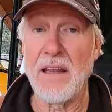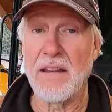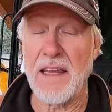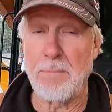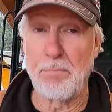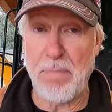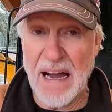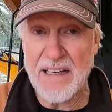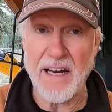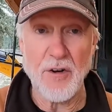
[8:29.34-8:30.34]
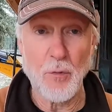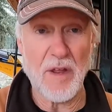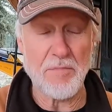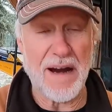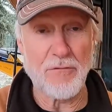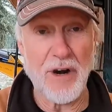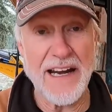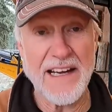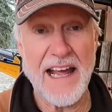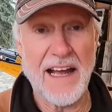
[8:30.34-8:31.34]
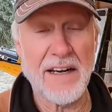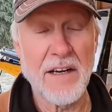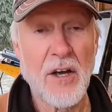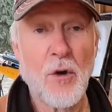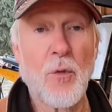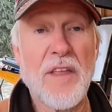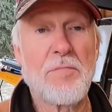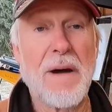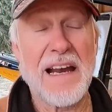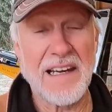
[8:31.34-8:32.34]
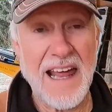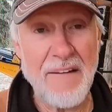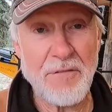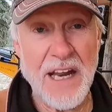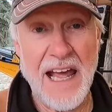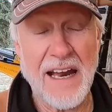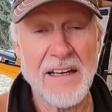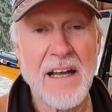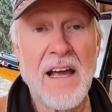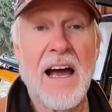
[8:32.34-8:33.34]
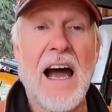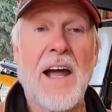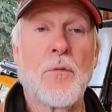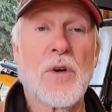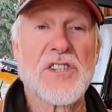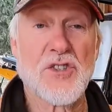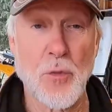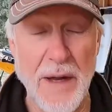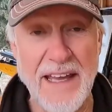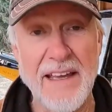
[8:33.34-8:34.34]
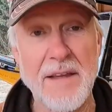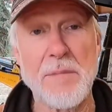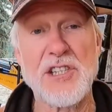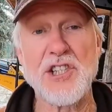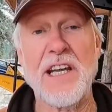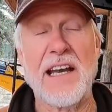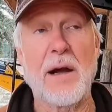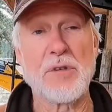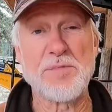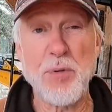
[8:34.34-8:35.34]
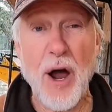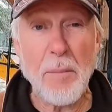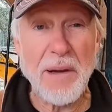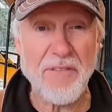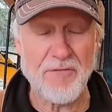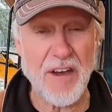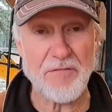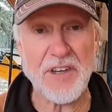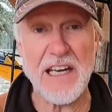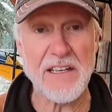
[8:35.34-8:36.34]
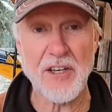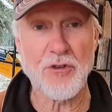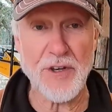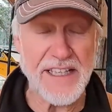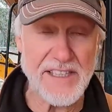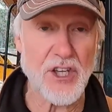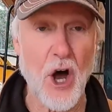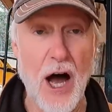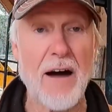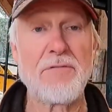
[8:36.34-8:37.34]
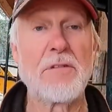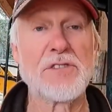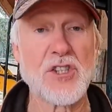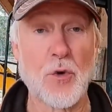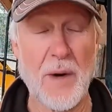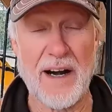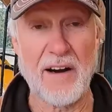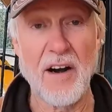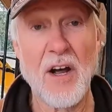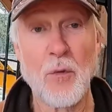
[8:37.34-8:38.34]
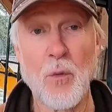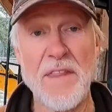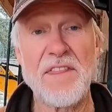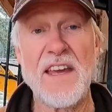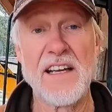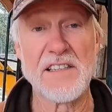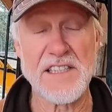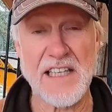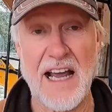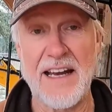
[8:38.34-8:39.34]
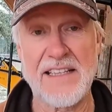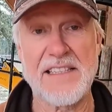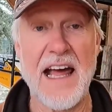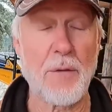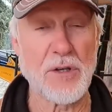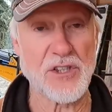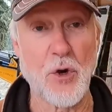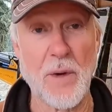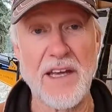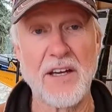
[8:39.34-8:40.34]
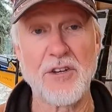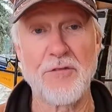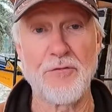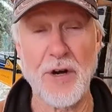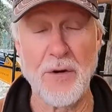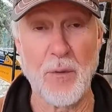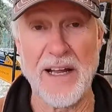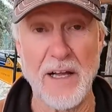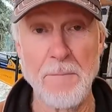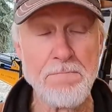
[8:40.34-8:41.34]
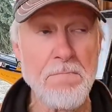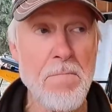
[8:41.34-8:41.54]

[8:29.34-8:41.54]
the bucket with my right hand, with my left hand, I was swinging the machine. I was probably 15 degrees off of square with the hillside as that was going into freewheel.